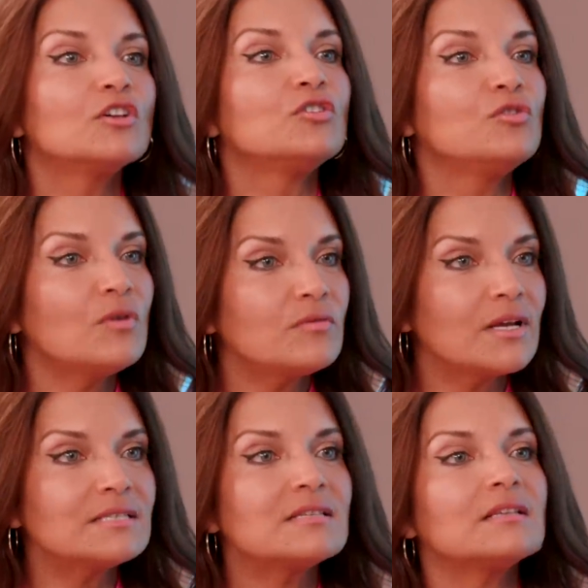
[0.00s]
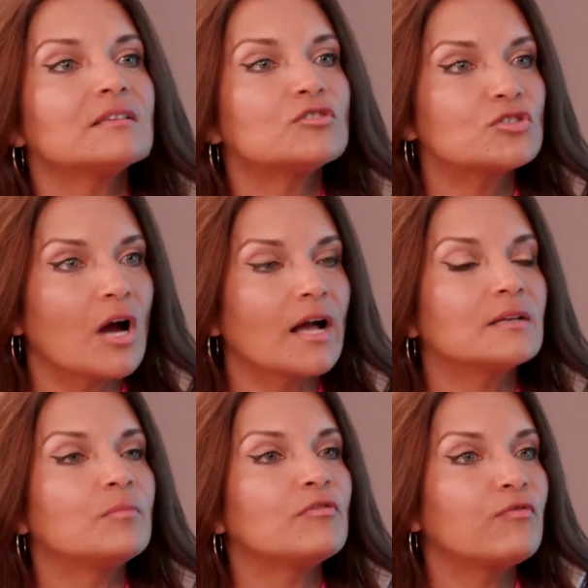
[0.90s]
You are raising the
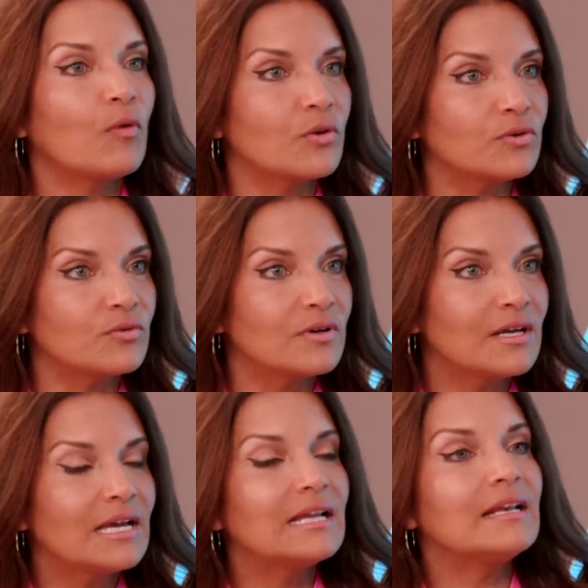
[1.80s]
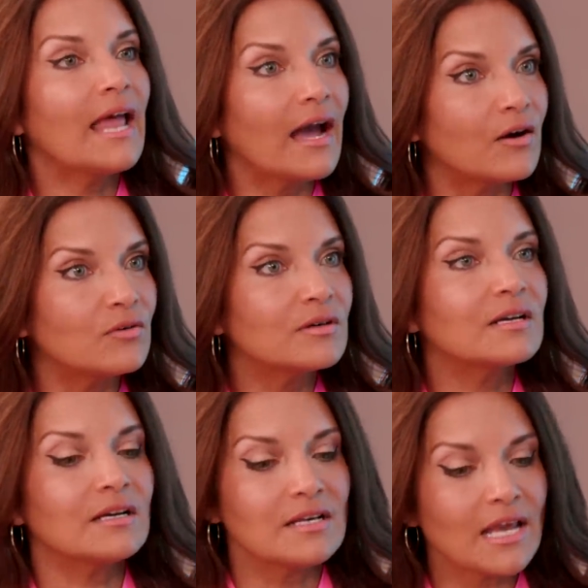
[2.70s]
child before you. Now,
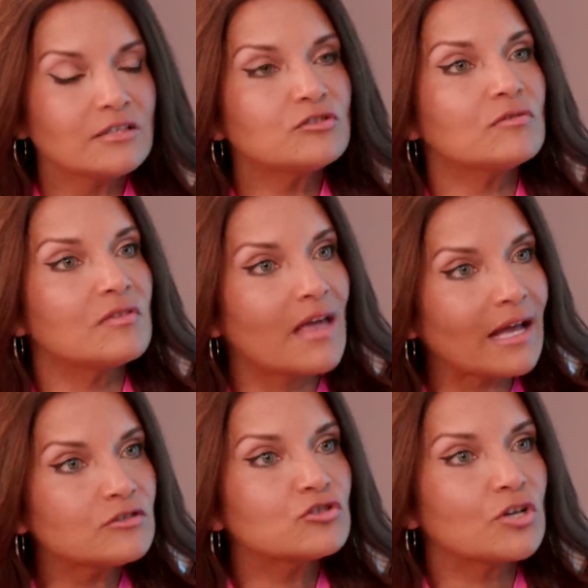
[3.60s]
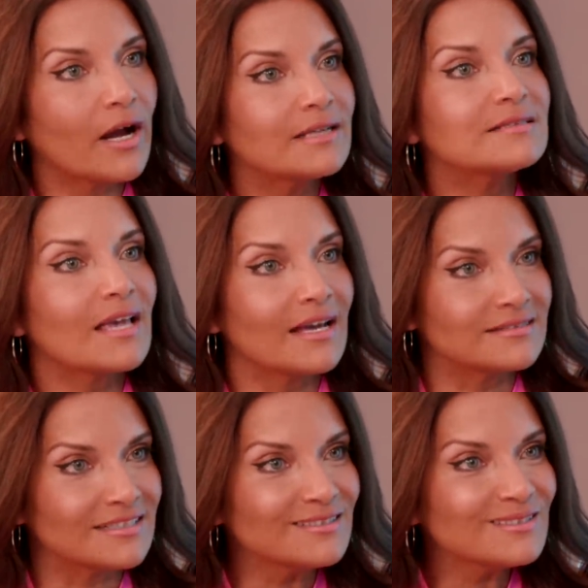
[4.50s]
connect to that child's
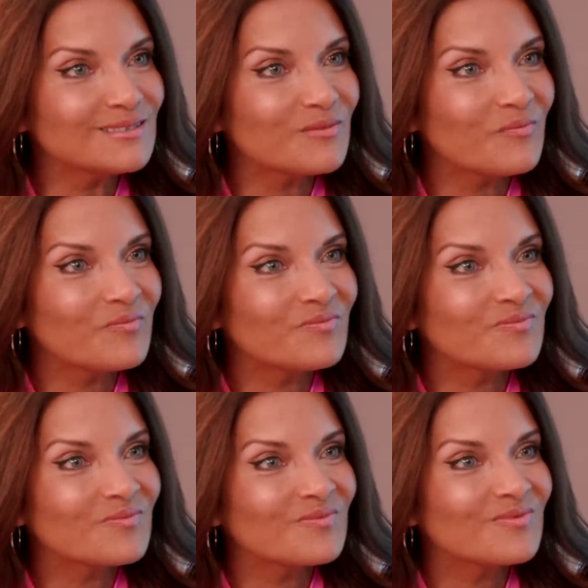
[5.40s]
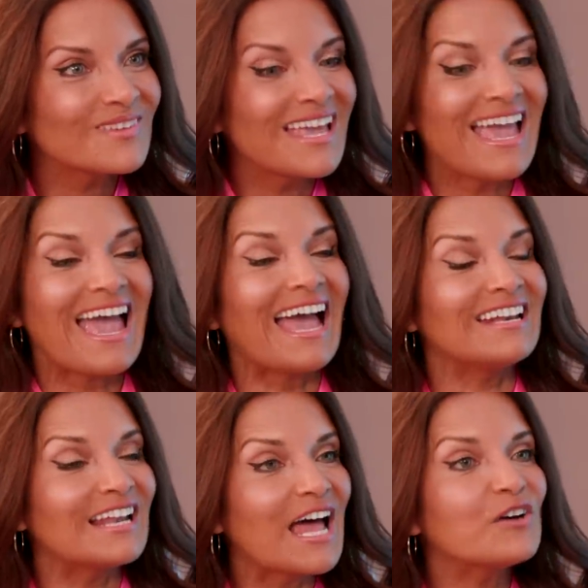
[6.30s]
essence and
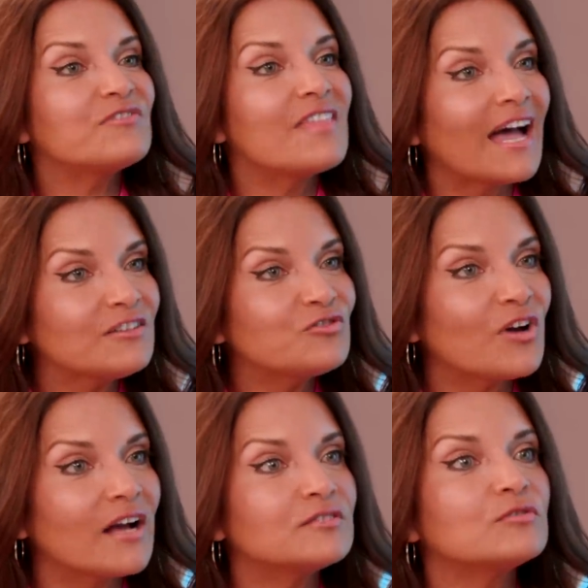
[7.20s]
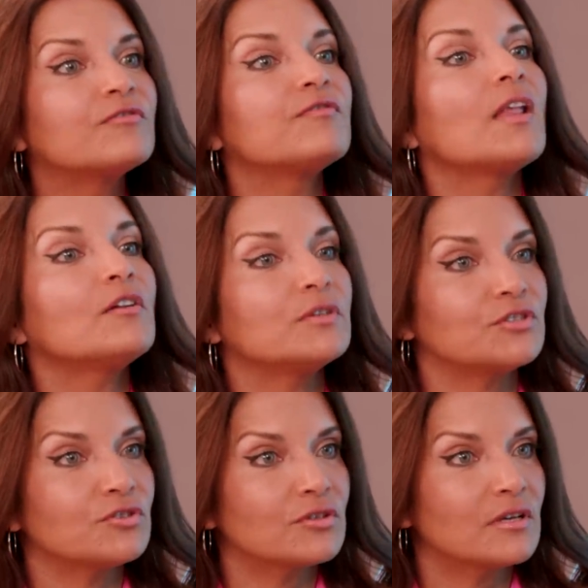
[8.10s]
allow that child to
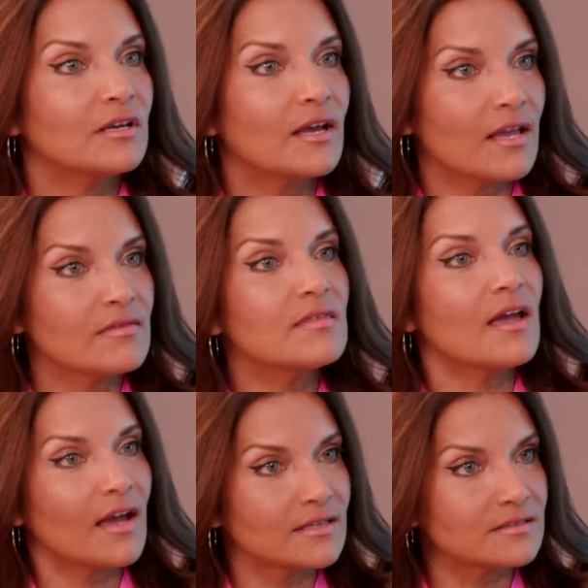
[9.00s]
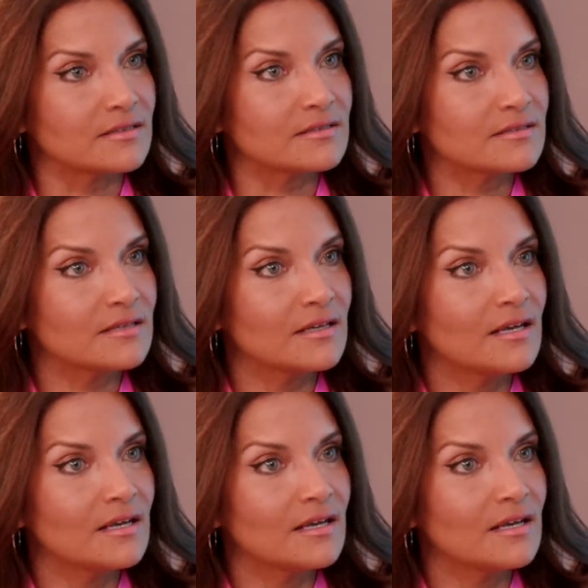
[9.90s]
flourish in their essence.